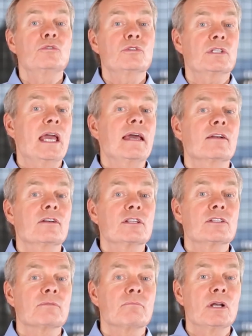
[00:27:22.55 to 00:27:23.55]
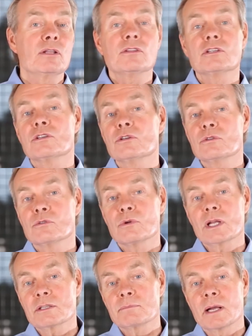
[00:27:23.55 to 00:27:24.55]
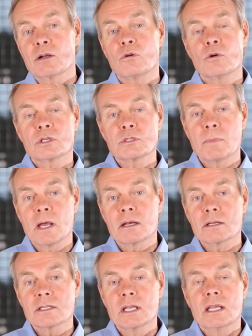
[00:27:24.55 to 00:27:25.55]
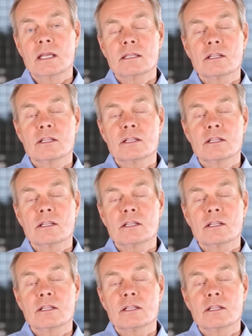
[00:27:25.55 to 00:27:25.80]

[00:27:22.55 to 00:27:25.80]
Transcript: two Saturdays a month and do the rest by correspondence.